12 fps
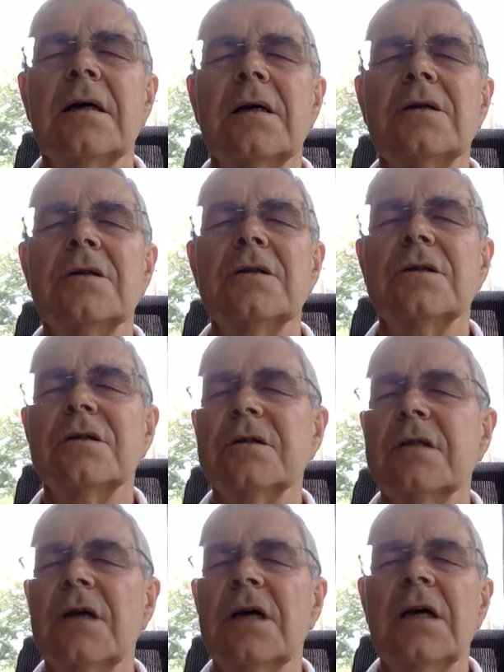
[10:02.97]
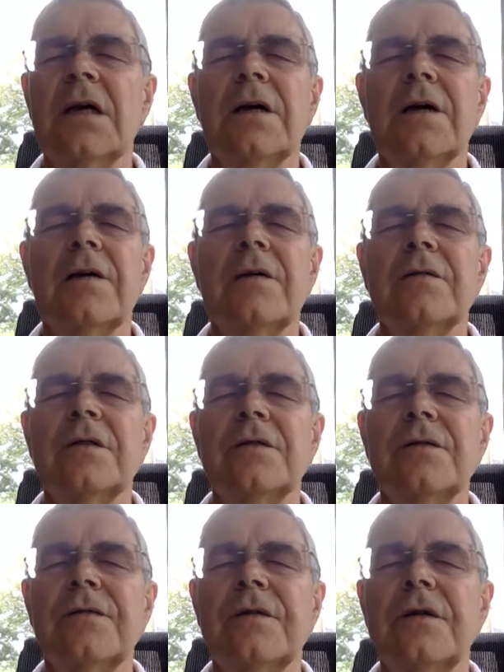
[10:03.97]
And just
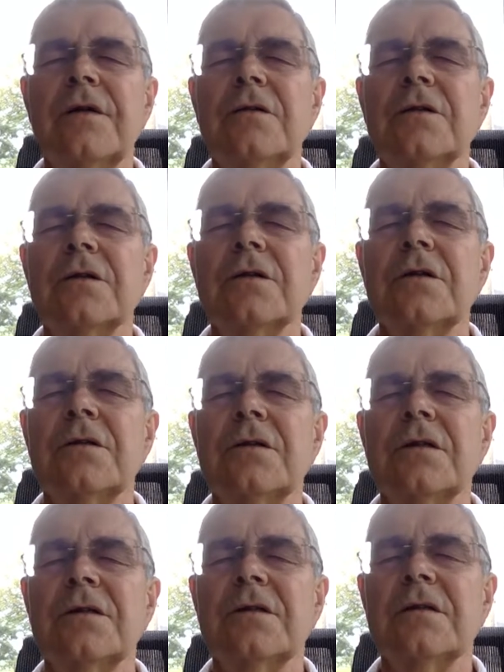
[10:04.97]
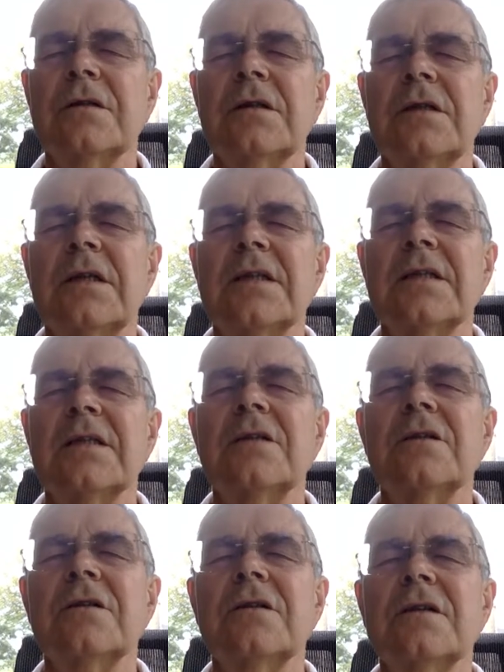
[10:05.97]
feel, just notice, just
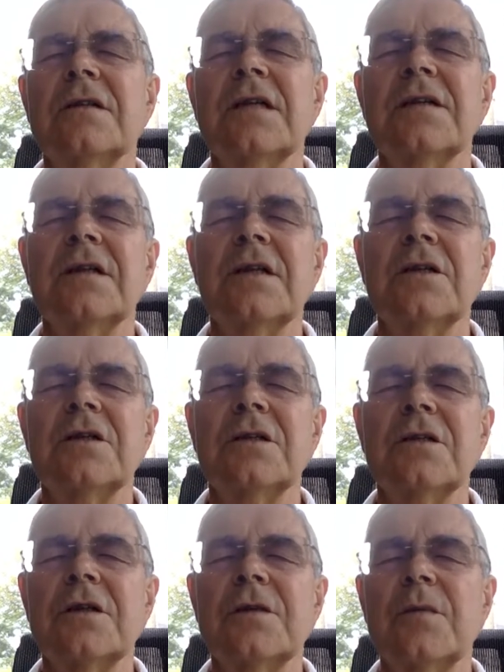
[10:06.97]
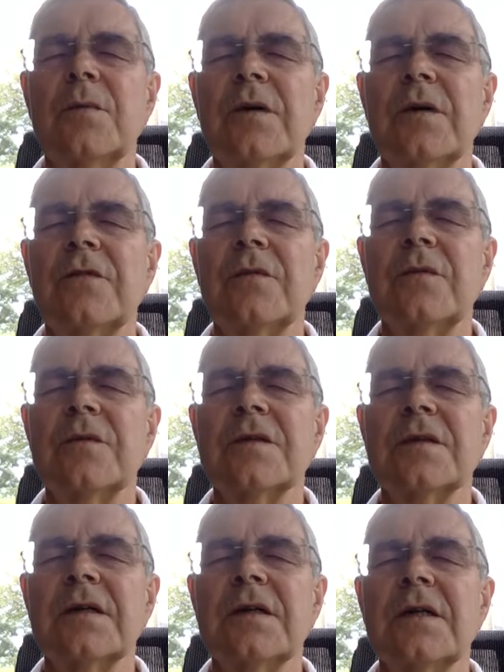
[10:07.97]
listen to the sensations coming back from your
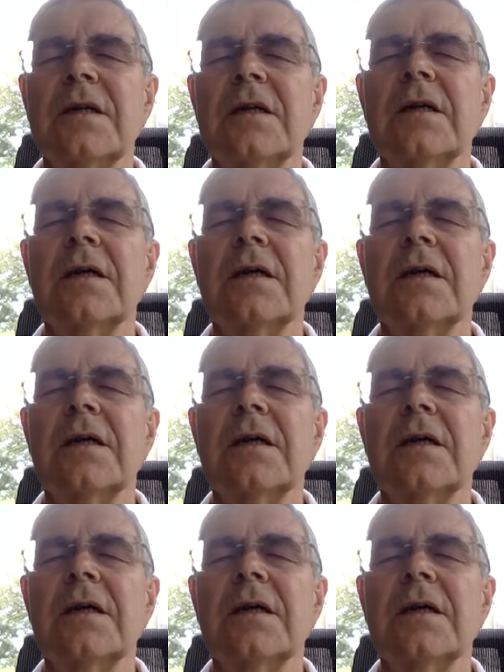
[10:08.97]
skin.